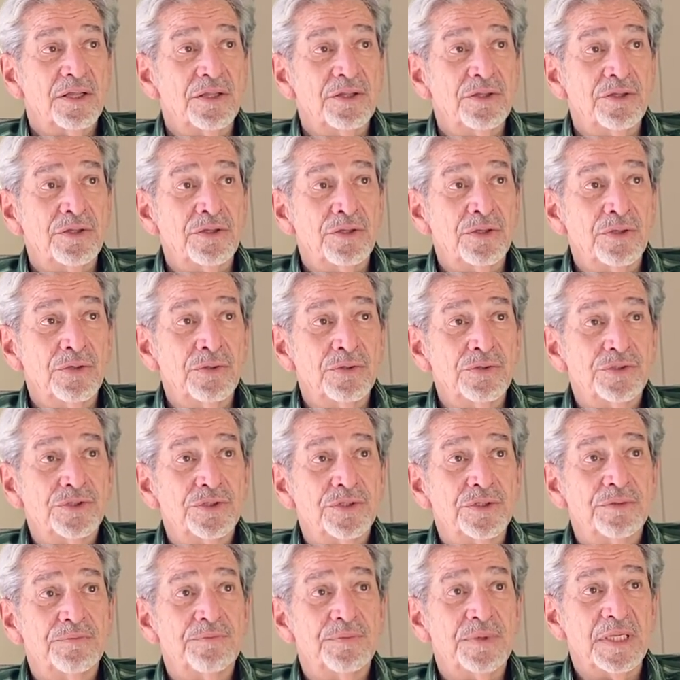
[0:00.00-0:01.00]
You
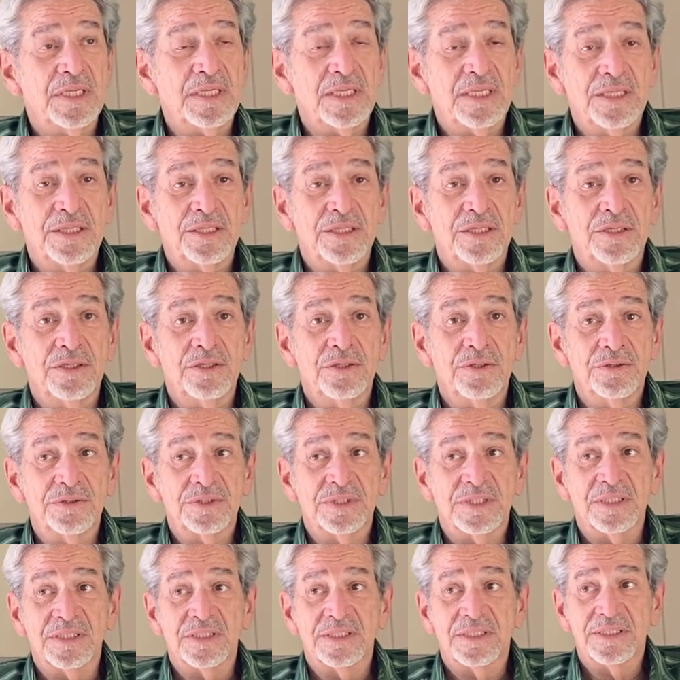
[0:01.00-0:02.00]
should be either
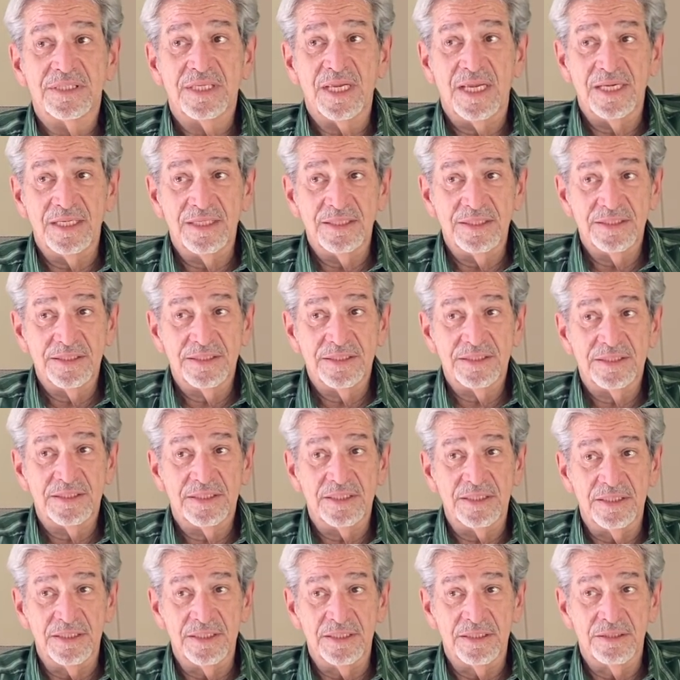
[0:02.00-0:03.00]
using stainless
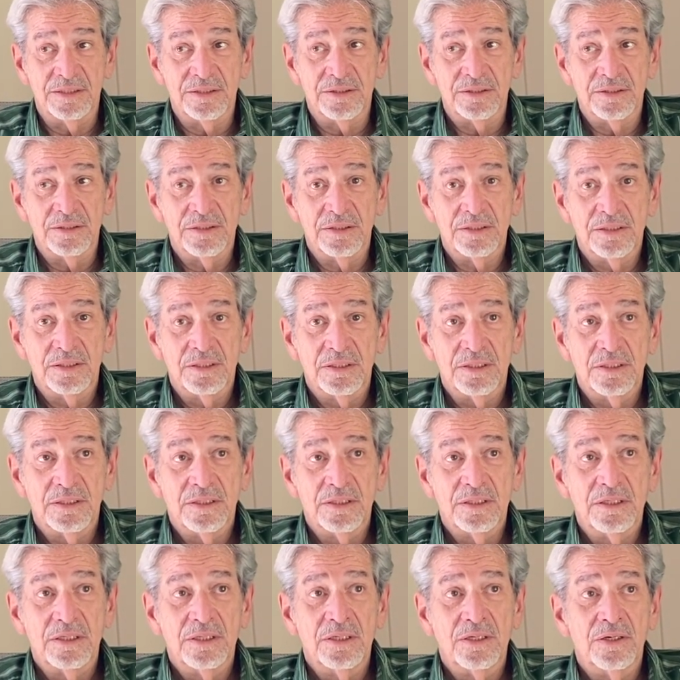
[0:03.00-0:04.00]
steel
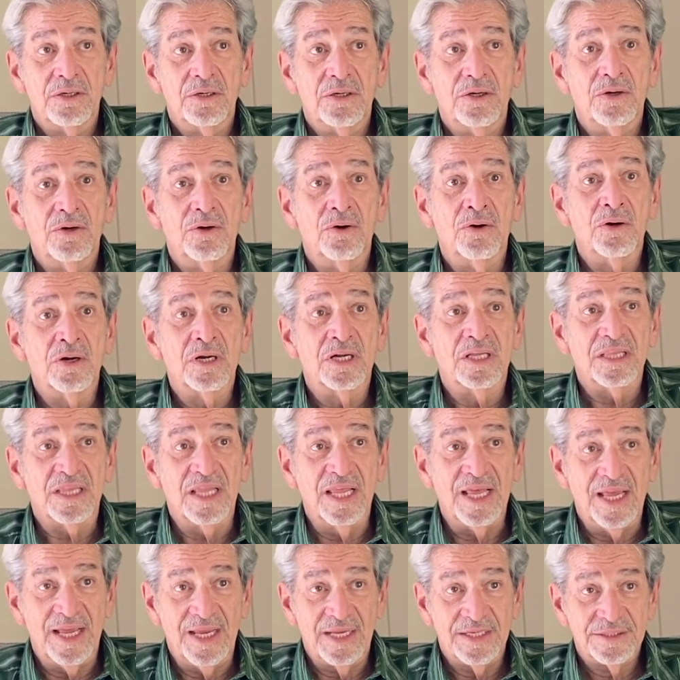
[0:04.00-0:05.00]
or
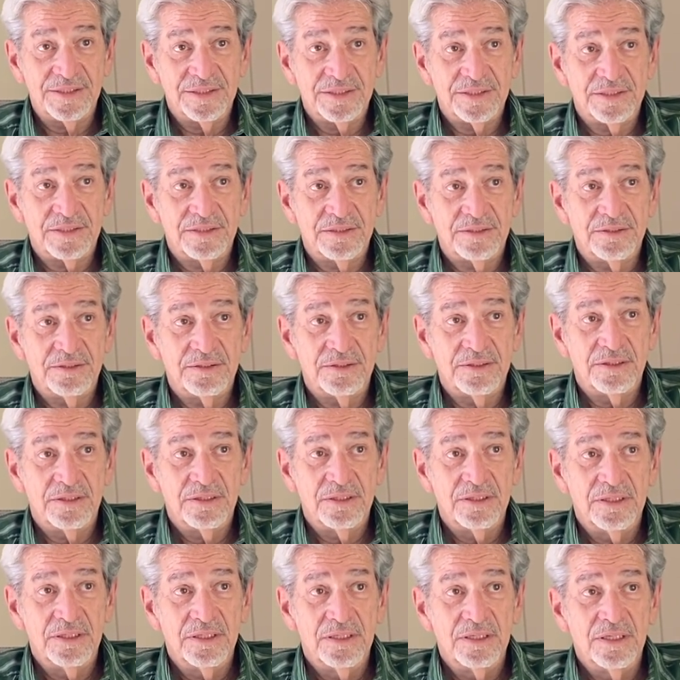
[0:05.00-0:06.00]
glass
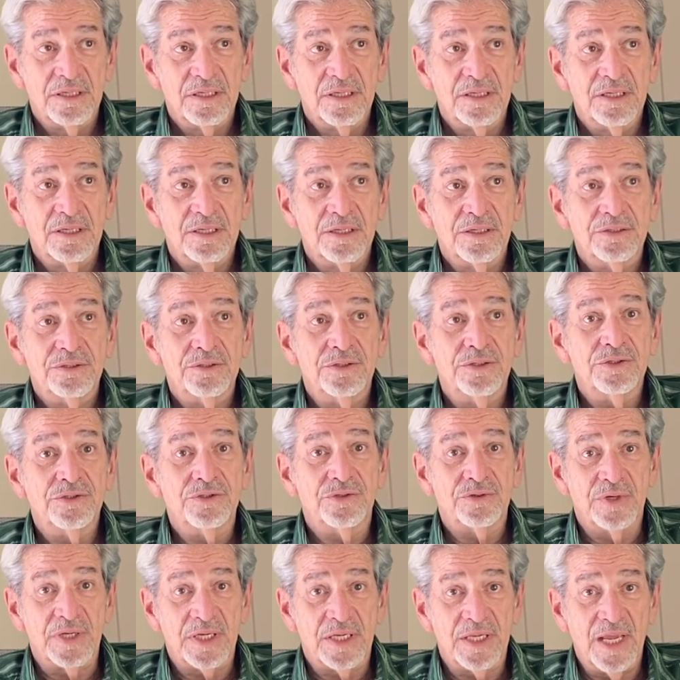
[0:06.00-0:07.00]
to
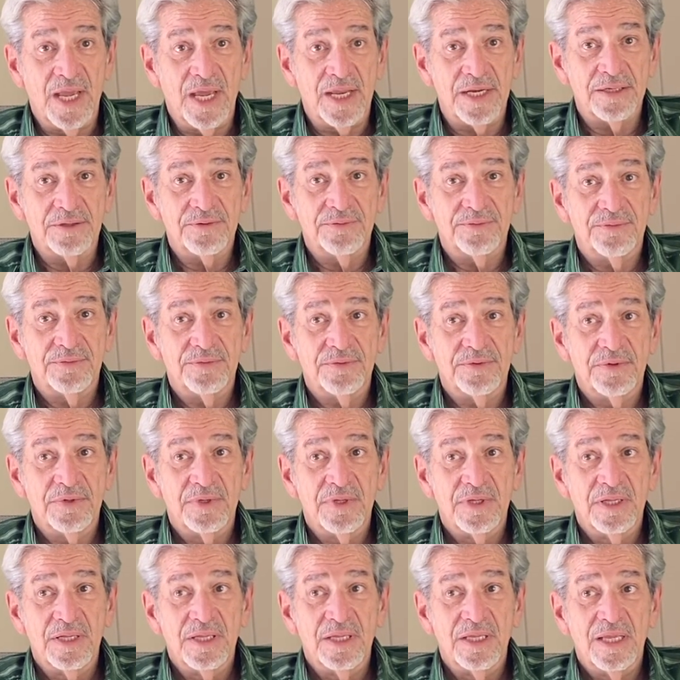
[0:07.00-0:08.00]
drink out of.
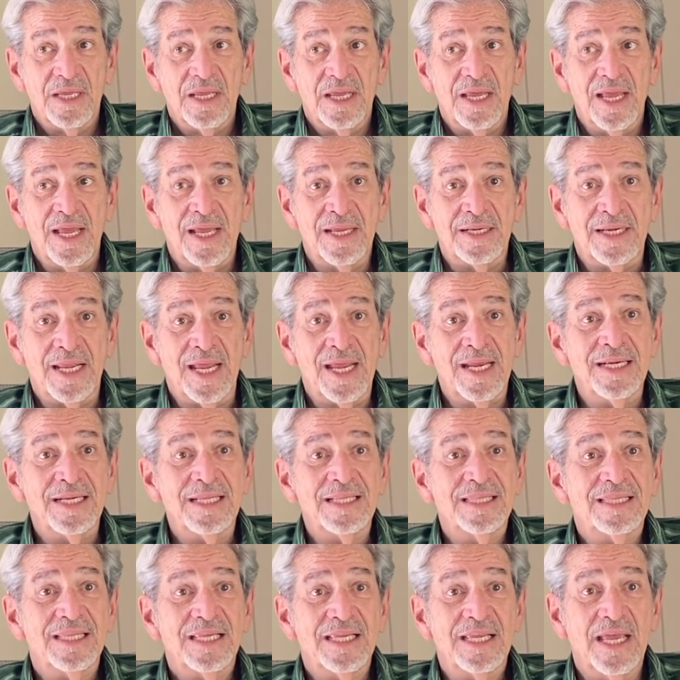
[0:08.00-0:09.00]
And
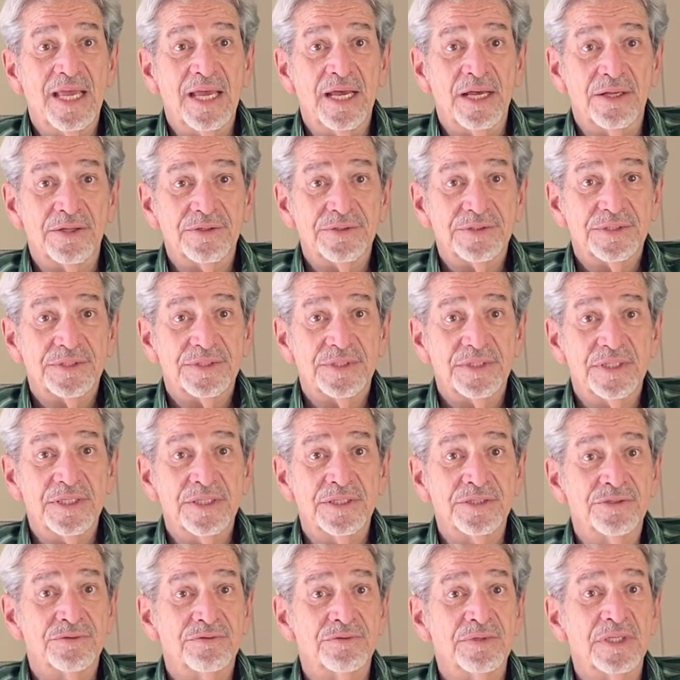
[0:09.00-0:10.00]
anything else
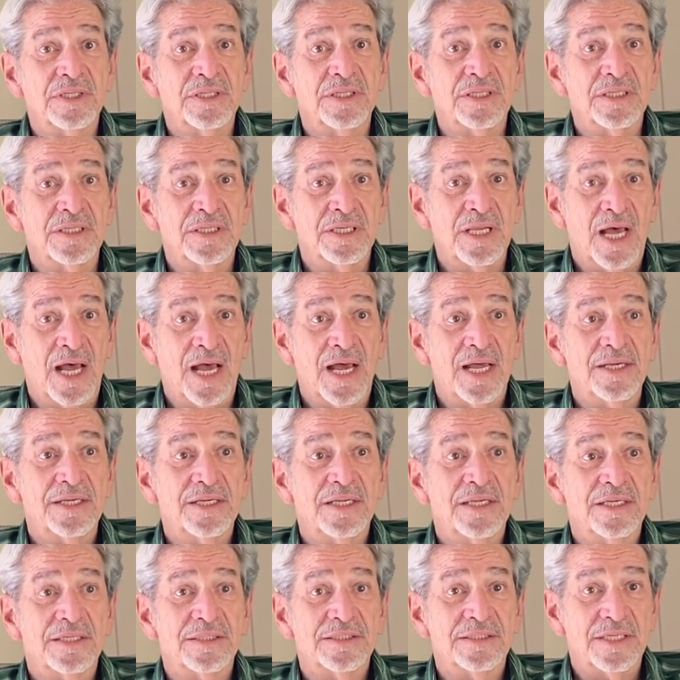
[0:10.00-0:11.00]
is really not
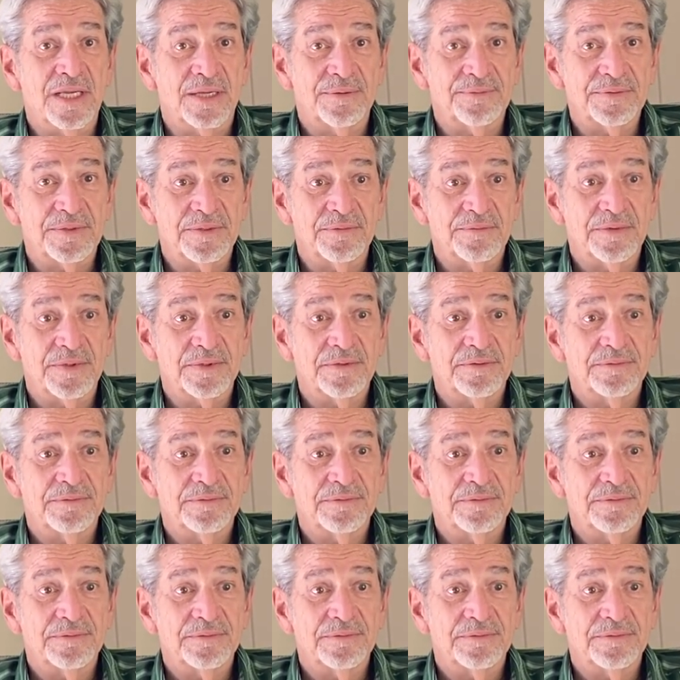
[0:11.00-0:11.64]
acceptable.